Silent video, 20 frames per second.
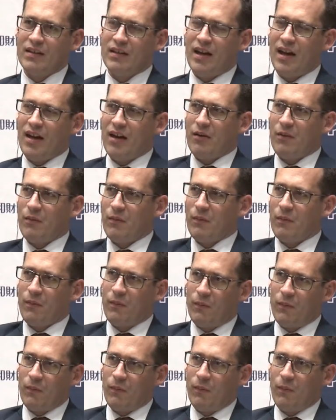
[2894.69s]
Now
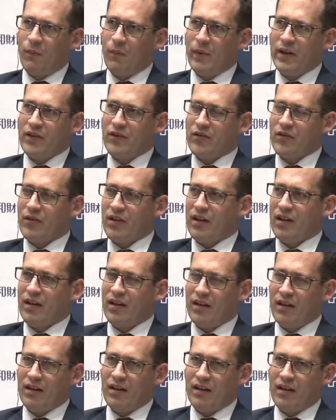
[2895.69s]
we
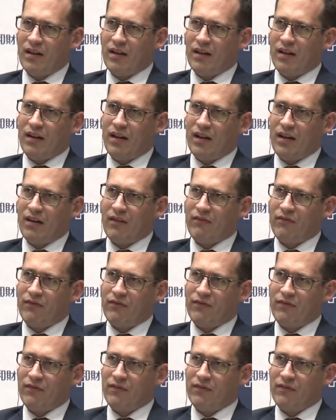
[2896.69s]
trade and have